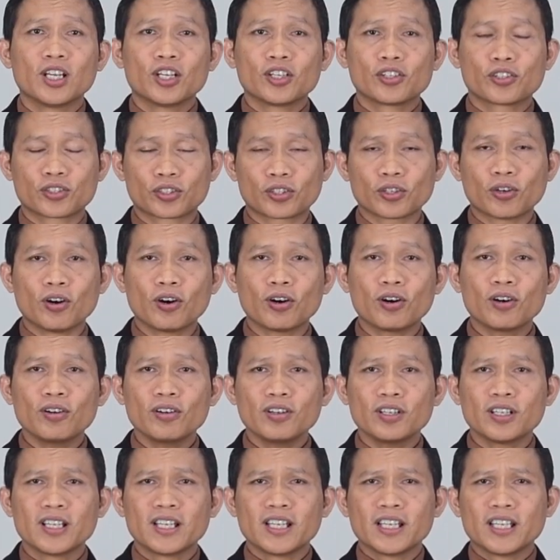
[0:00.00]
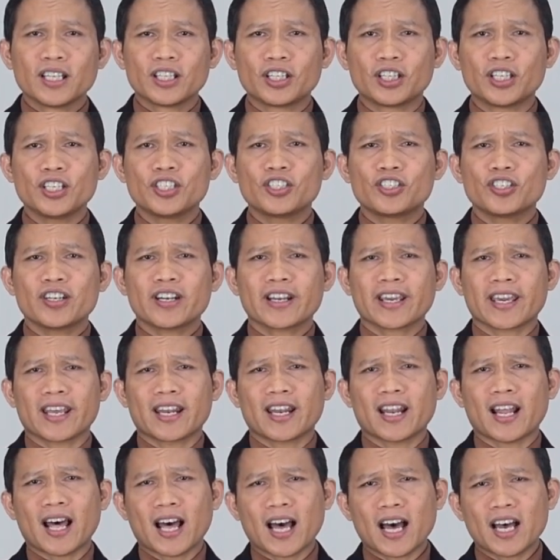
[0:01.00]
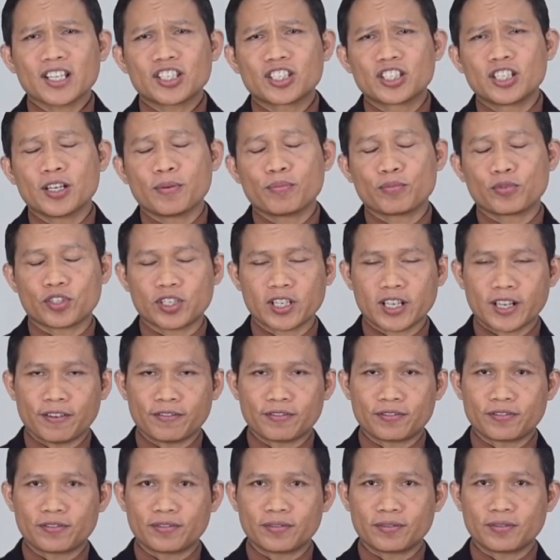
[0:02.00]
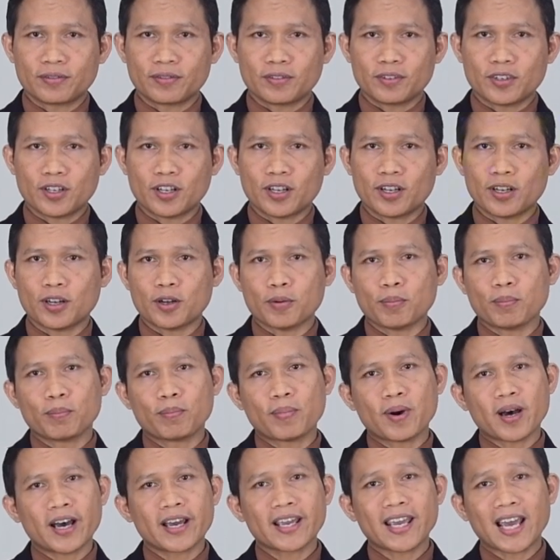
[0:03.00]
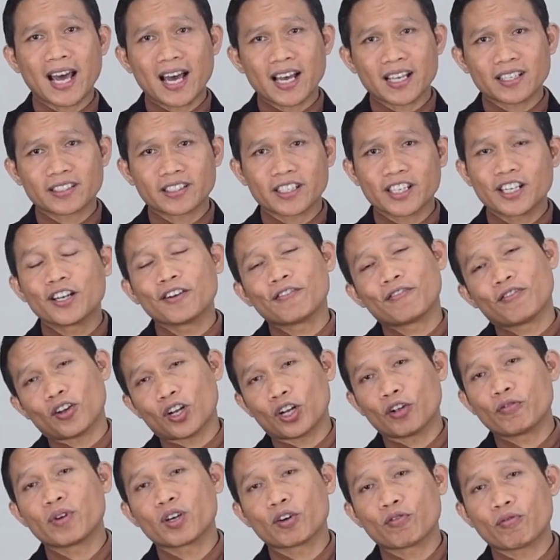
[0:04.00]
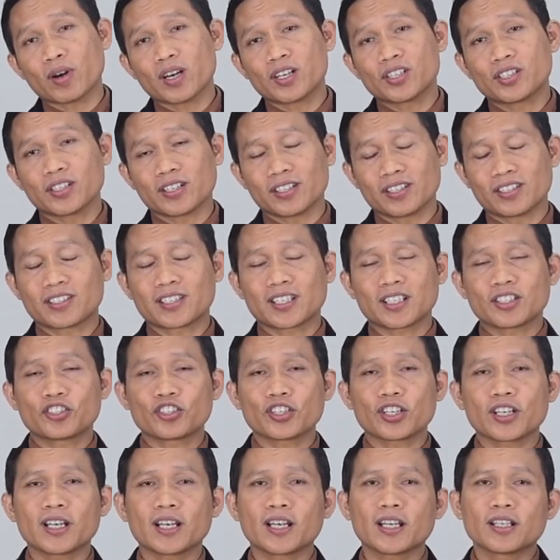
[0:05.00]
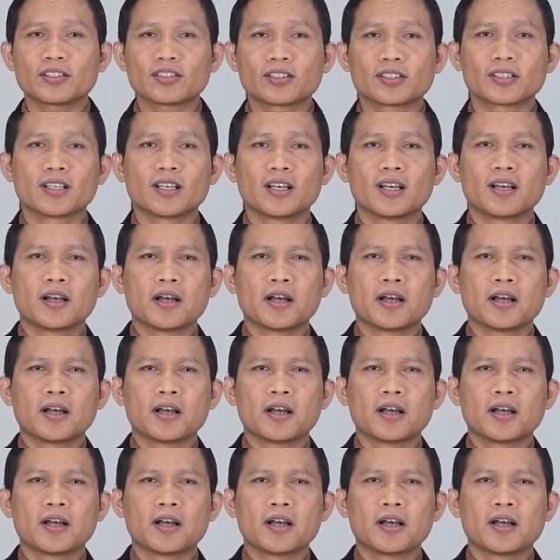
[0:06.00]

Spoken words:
So, teachers can ask themselves by asking the following questions, such as,